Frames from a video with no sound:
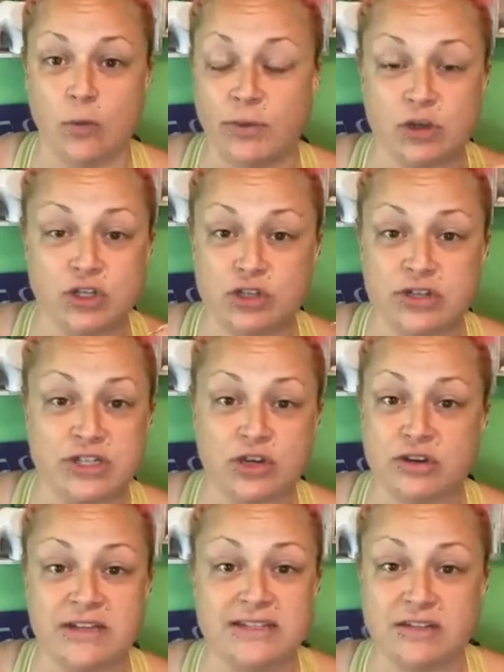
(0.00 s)
build your
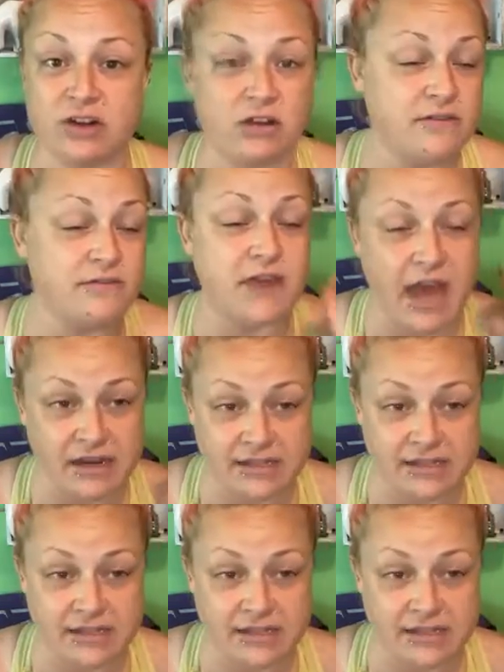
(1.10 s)
endurance and all of that.